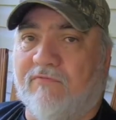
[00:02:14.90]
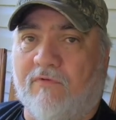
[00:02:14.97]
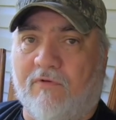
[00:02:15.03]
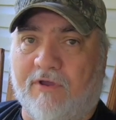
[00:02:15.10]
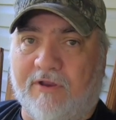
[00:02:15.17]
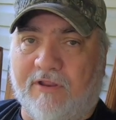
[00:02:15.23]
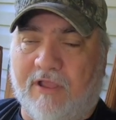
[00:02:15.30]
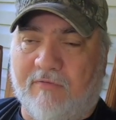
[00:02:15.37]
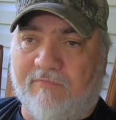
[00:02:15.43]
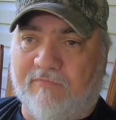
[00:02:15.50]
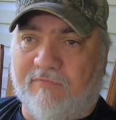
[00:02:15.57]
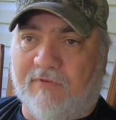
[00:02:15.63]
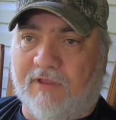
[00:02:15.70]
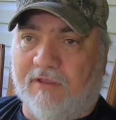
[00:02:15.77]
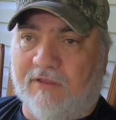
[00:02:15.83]
of one up
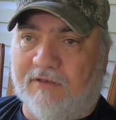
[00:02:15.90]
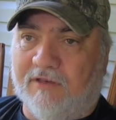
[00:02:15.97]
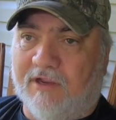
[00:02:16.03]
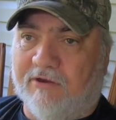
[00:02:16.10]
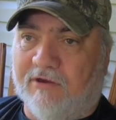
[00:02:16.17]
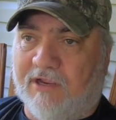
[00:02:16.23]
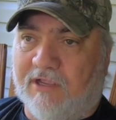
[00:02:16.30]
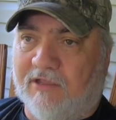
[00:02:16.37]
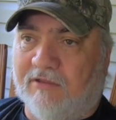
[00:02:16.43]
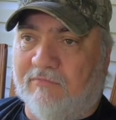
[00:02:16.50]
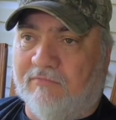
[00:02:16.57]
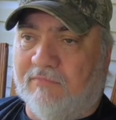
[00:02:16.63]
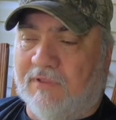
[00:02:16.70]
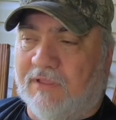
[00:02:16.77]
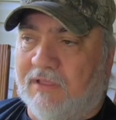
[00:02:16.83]
uh, near
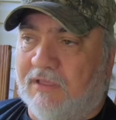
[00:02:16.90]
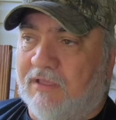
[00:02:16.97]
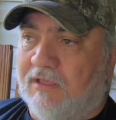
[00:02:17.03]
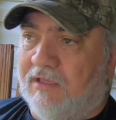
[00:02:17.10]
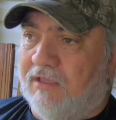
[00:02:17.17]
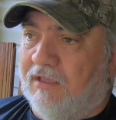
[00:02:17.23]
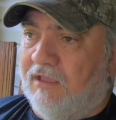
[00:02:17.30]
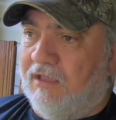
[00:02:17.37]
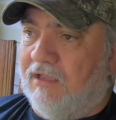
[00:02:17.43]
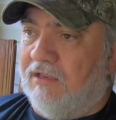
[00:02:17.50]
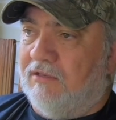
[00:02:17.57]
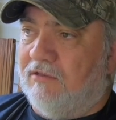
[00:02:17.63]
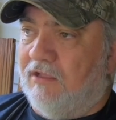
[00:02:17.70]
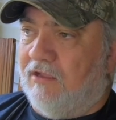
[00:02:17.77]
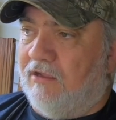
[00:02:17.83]
him,
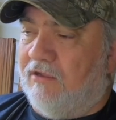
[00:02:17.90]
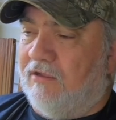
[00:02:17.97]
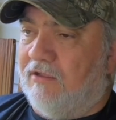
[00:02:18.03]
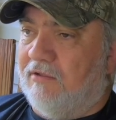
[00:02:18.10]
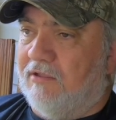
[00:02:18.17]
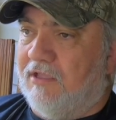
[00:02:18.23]
and uh,